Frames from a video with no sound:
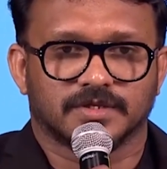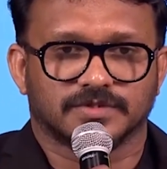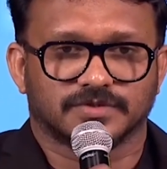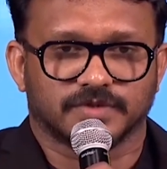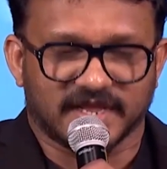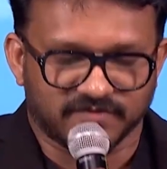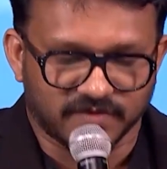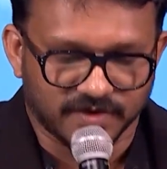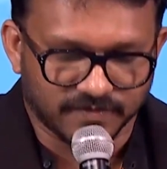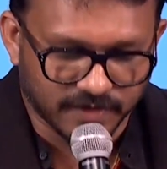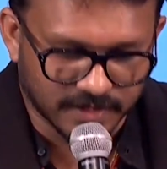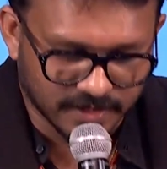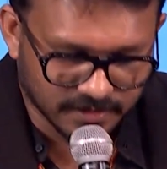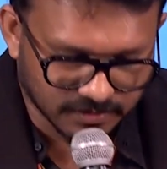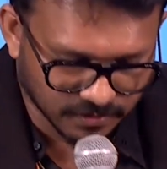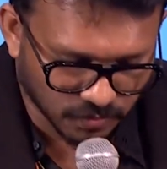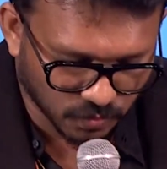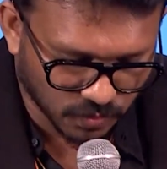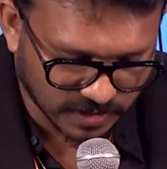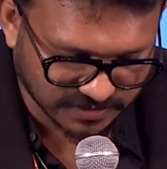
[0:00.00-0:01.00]
So everyone
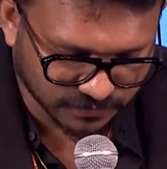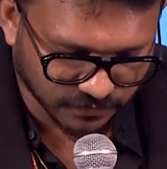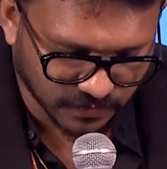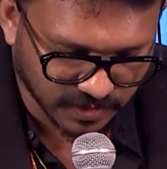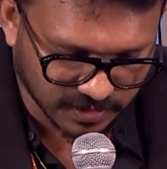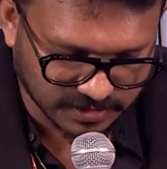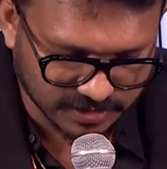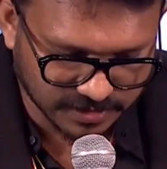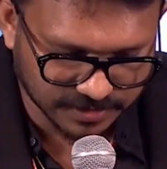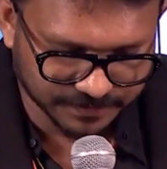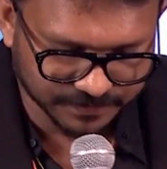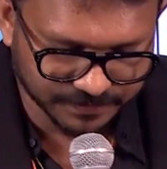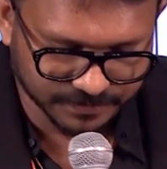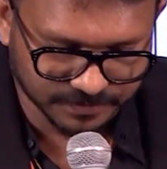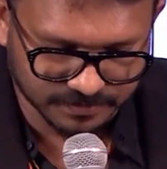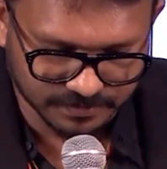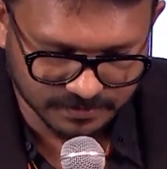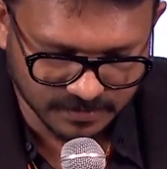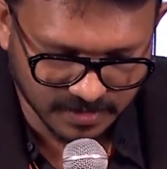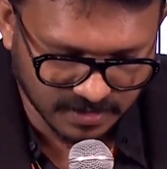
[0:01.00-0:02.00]
who has worked
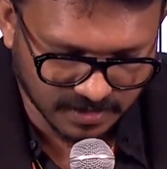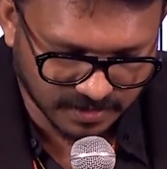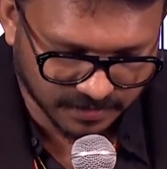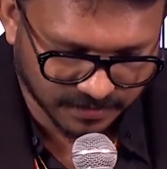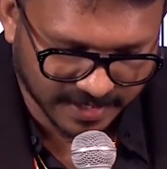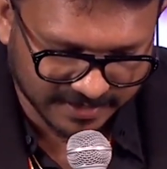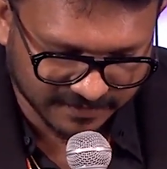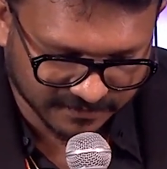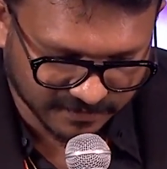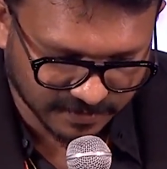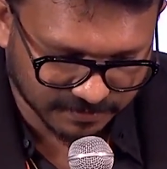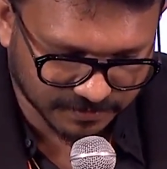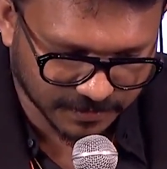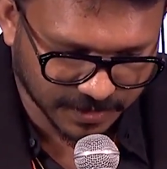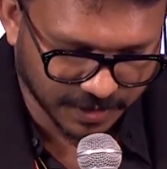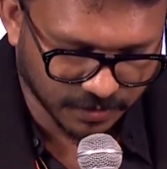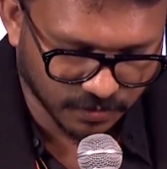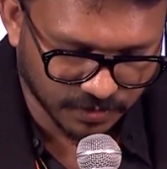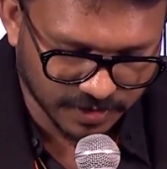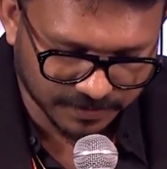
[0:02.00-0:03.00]
right from
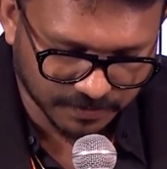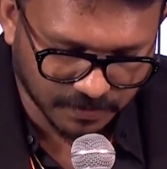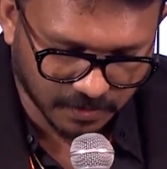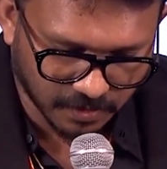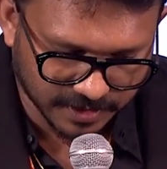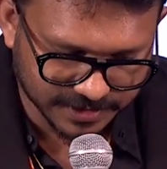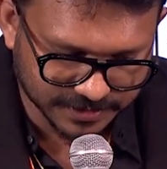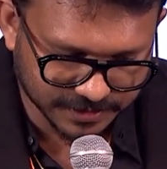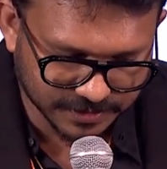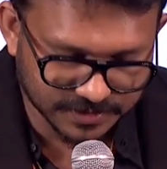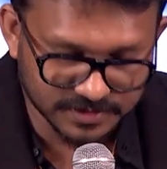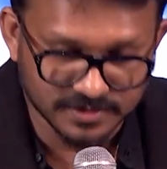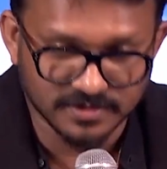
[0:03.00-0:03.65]
the unit boys,